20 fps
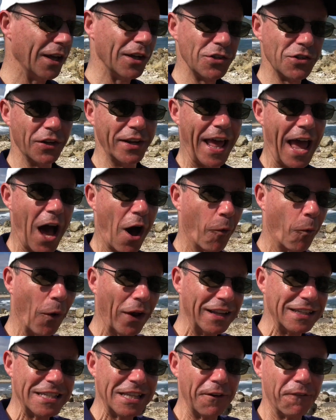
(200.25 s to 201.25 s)
So now,
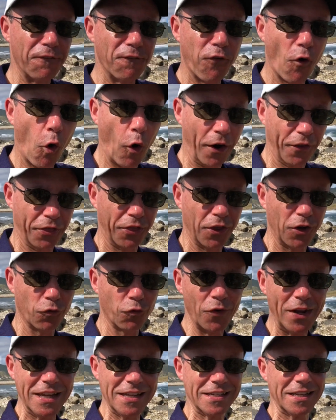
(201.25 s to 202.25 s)
what is the fourth
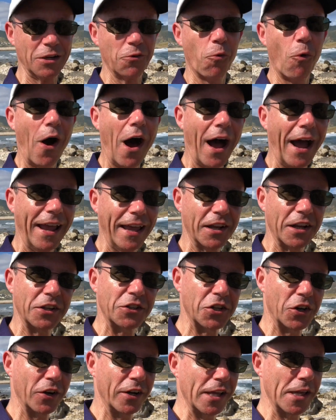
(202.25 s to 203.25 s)
reason why an
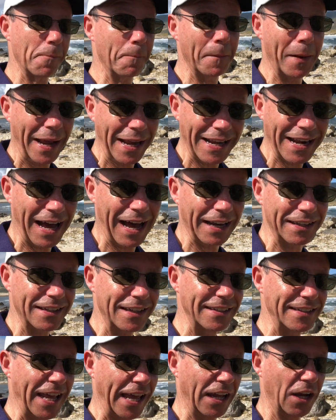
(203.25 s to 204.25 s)
attorney may not
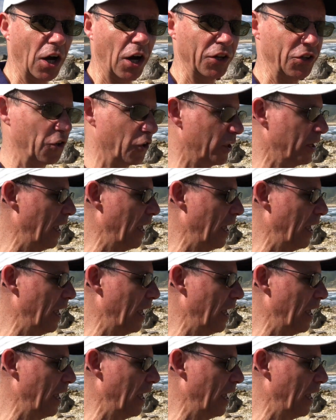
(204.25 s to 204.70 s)
take on your